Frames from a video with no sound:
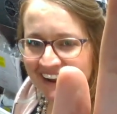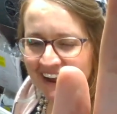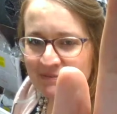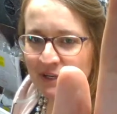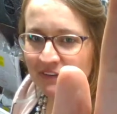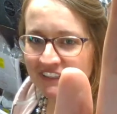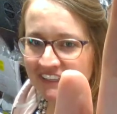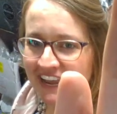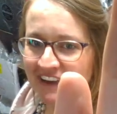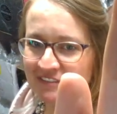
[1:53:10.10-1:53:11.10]
I'm totally
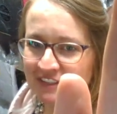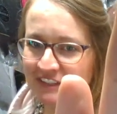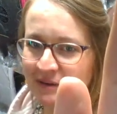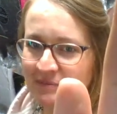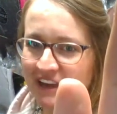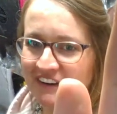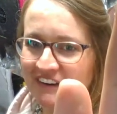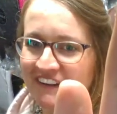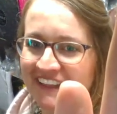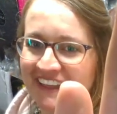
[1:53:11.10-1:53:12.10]
going to have to look up that
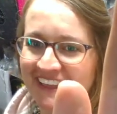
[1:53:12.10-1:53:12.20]
girl.